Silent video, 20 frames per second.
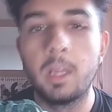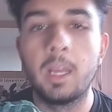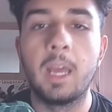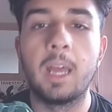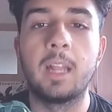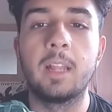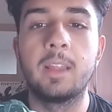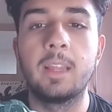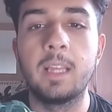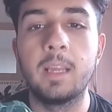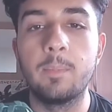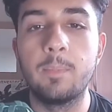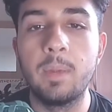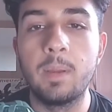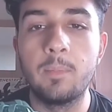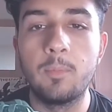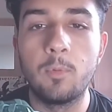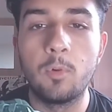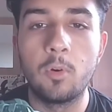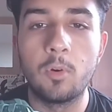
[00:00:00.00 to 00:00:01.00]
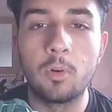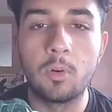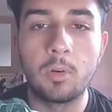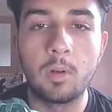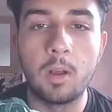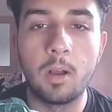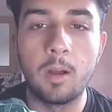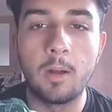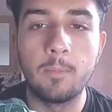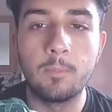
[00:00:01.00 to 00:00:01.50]
and I think a bit more
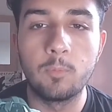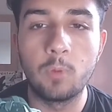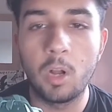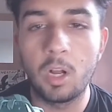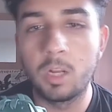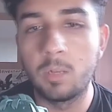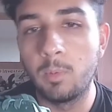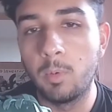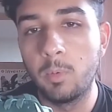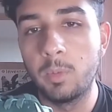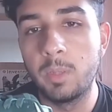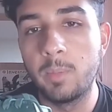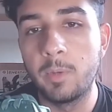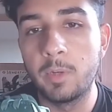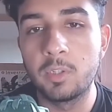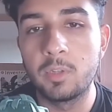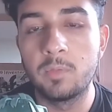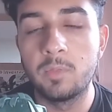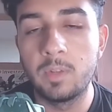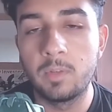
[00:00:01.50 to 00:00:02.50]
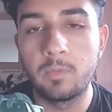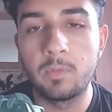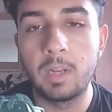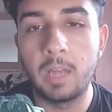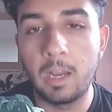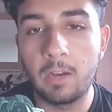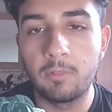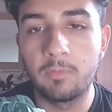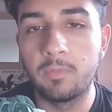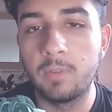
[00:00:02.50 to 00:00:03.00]
rockable with a bunch of different
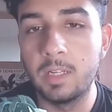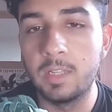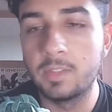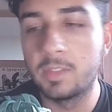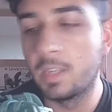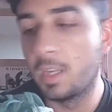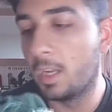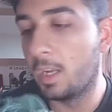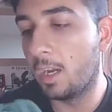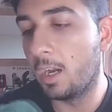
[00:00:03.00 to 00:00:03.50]
outfits.